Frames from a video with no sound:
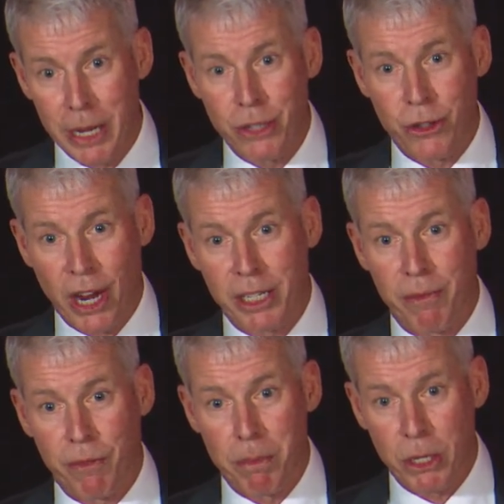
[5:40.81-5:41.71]
we inject
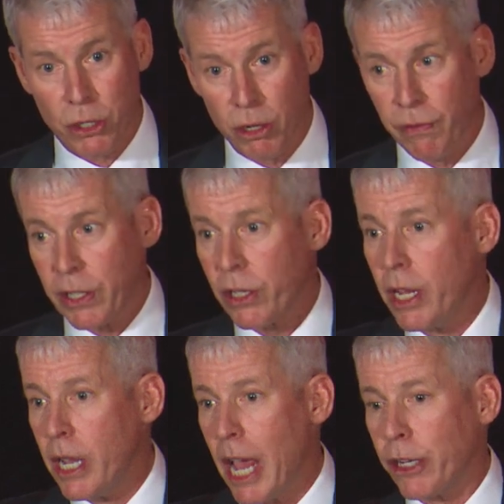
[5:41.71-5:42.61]
them from the surface
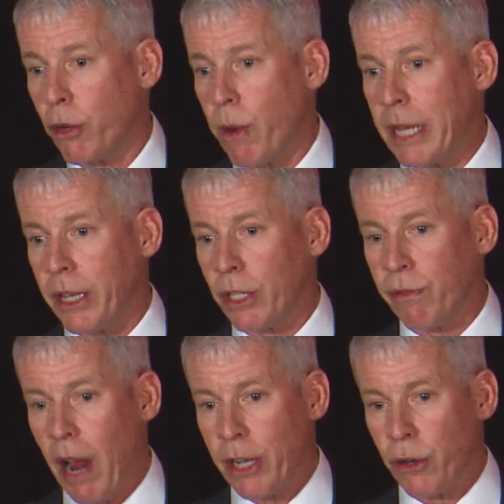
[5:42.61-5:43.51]
and create this
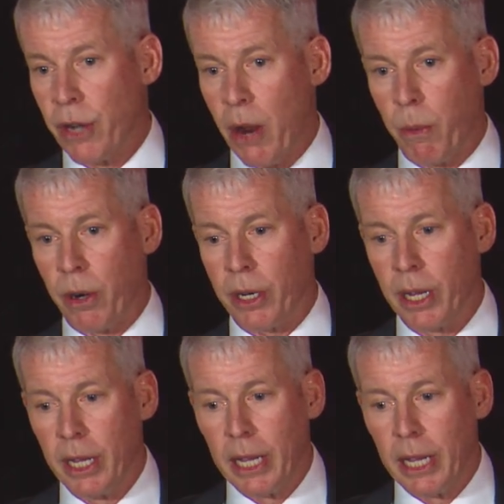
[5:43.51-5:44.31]
fracture network.